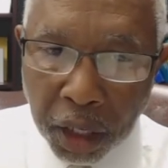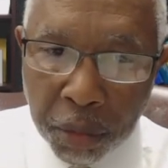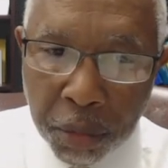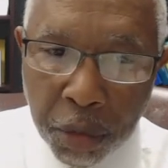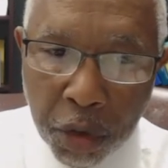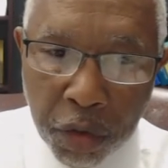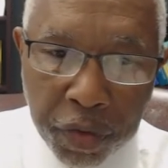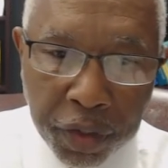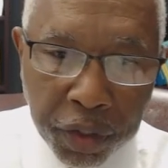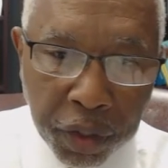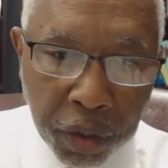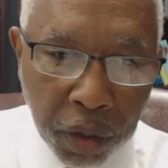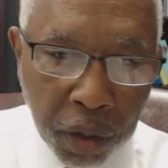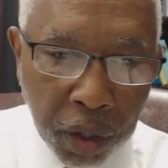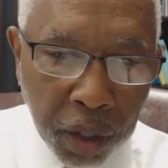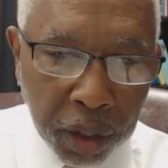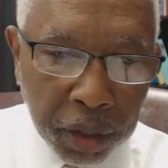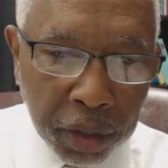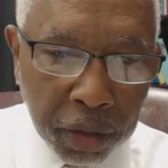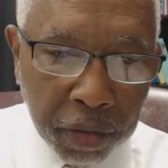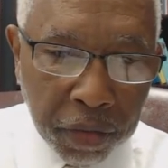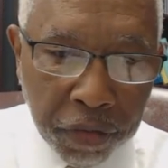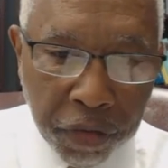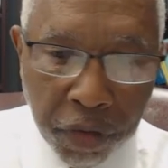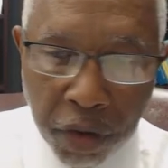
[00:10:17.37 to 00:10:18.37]
Moving
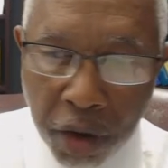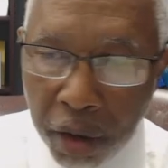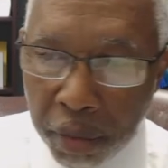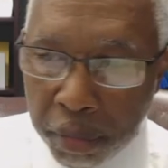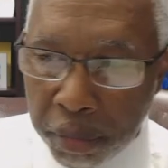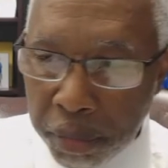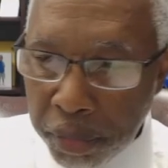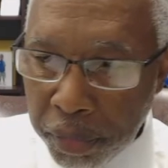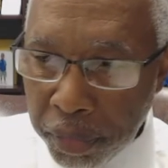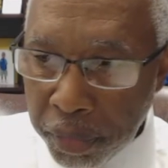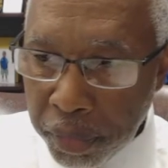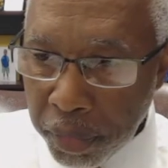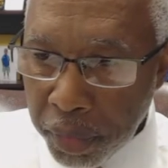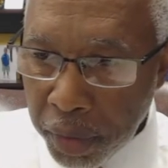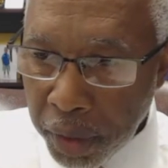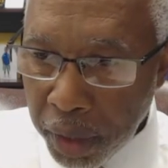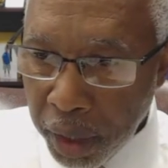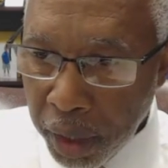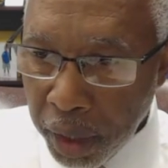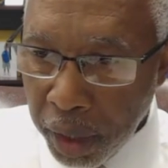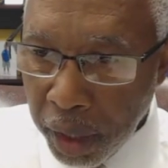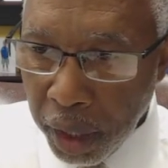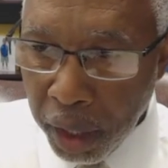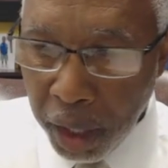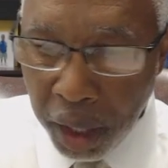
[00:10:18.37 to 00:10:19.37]
on from
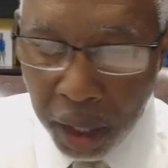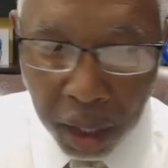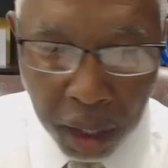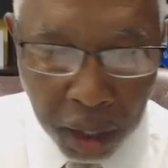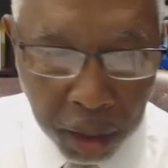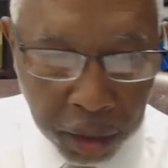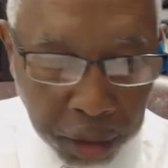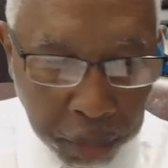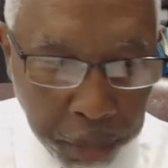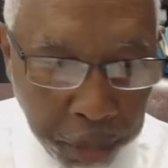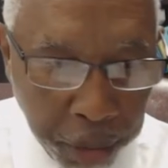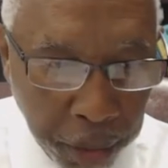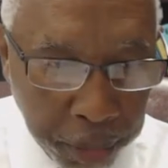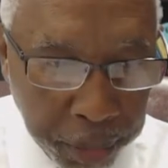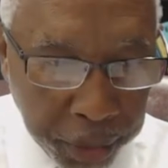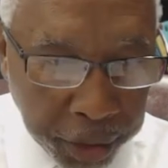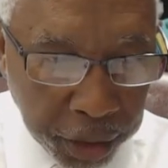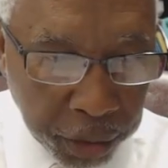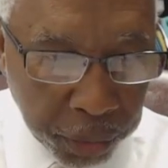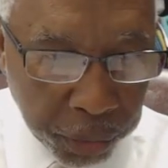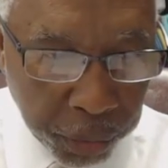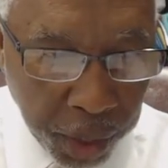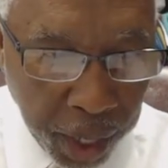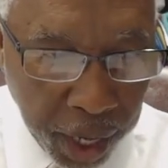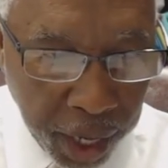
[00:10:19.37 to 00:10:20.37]
the
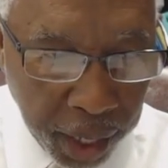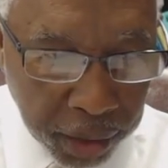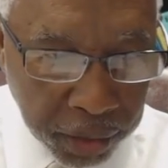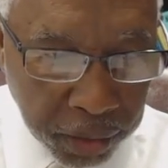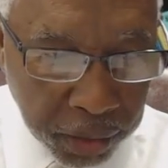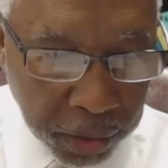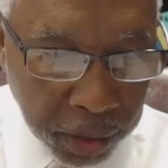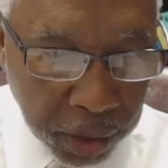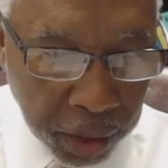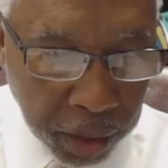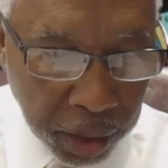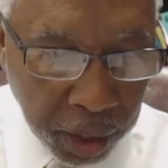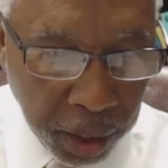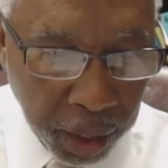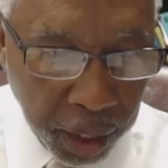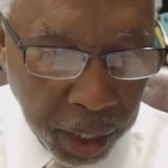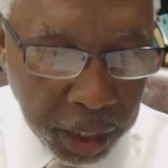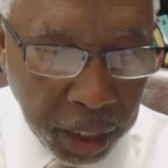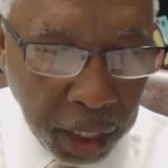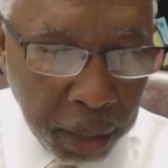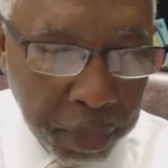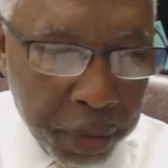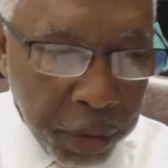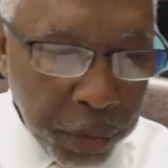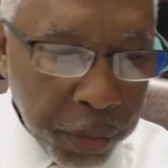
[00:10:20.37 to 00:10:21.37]
public arrest,
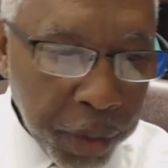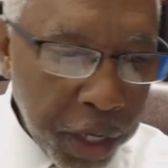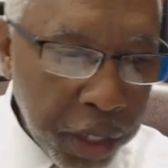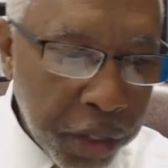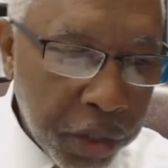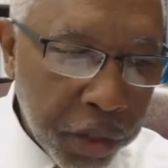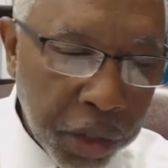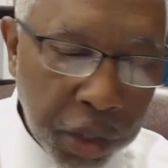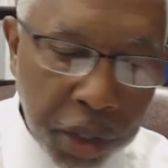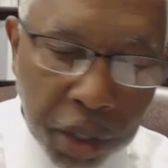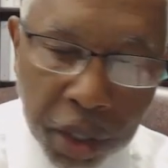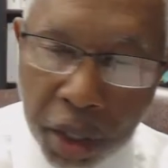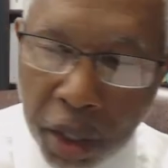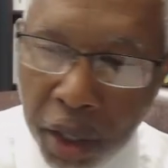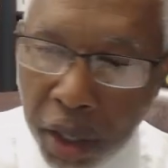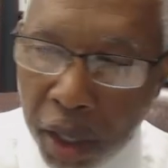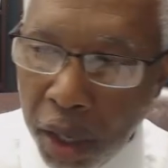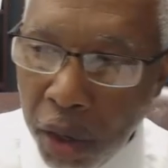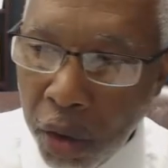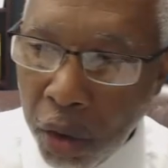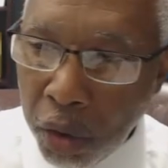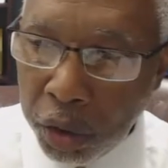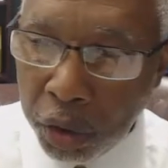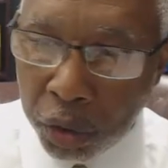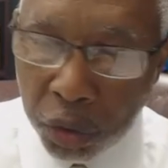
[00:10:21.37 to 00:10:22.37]
and let me read to you
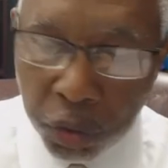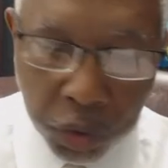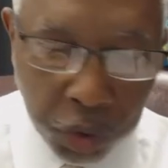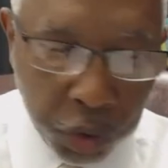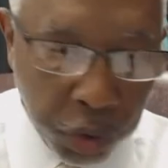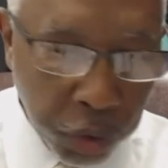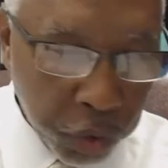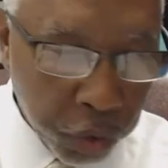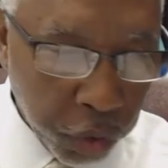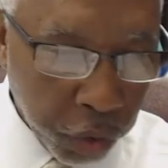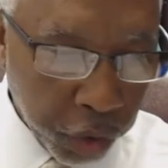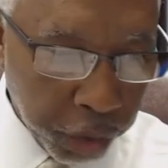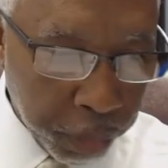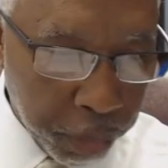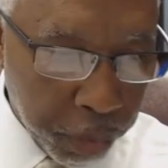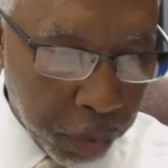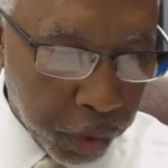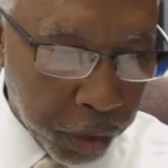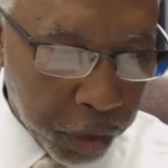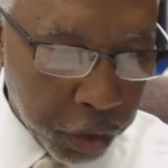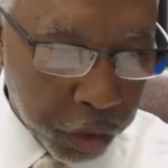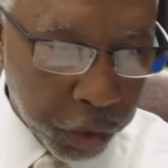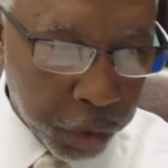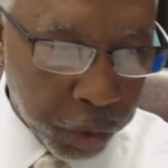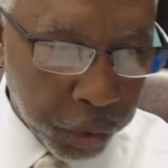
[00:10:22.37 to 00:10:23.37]
Article
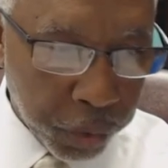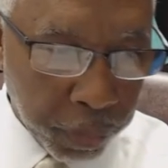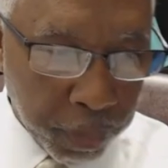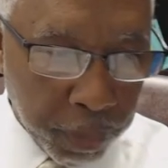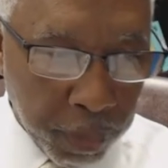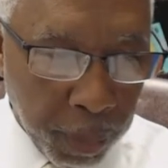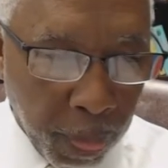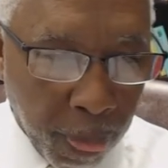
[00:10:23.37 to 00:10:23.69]
230.2.